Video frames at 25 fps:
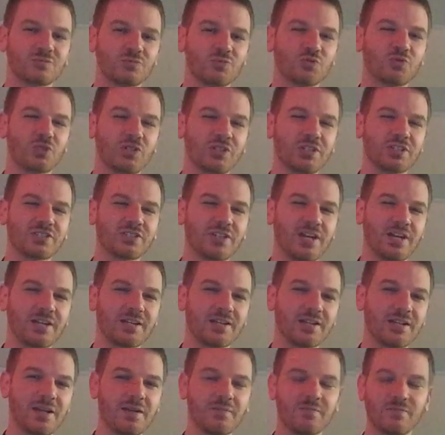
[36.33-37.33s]
Really
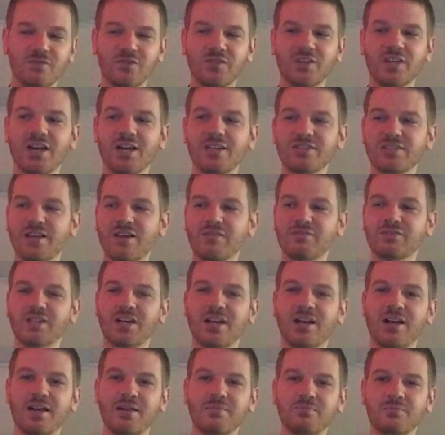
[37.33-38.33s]
exciting day. If you guys have
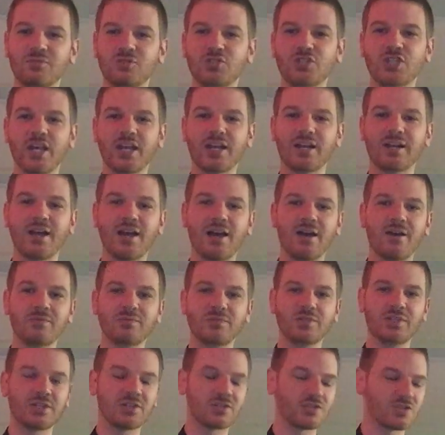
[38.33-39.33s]
time, check it out.
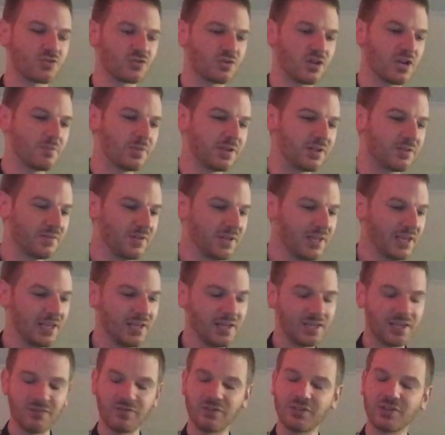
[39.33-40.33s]
You can stream it
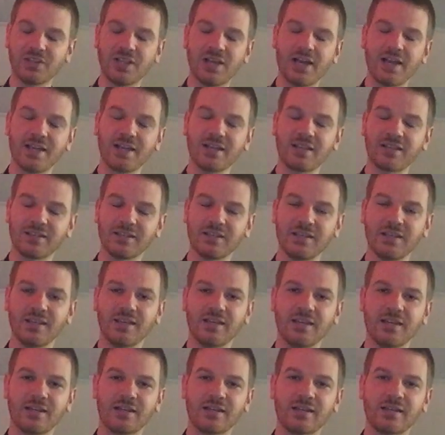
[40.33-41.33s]
if you'd like.
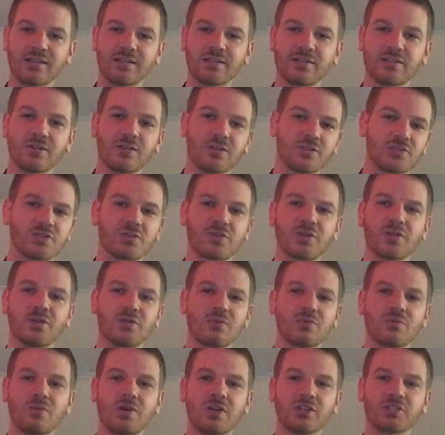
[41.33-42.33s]
You can also
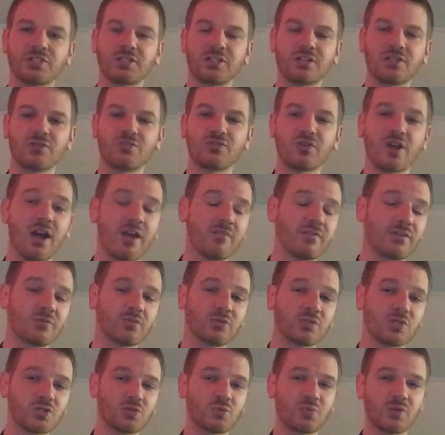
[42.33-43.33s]
go and watch it at a drive-in,
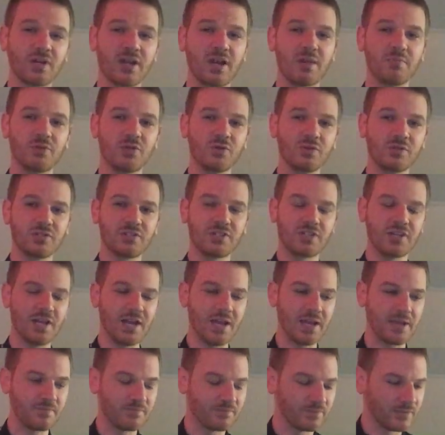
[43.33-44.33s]
which is what I'm doing
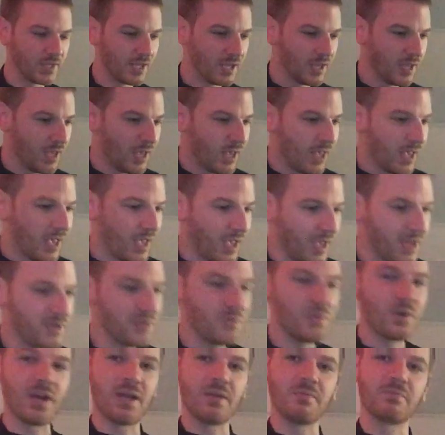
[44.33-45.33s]
tonight.
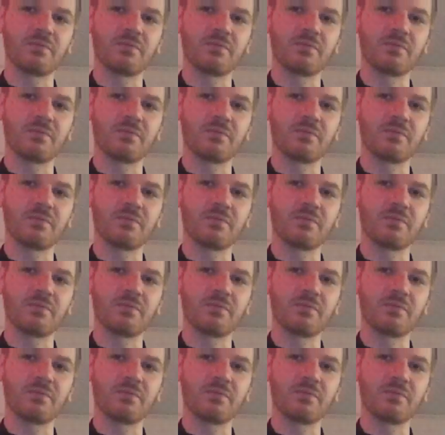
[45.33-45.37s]
Anyway,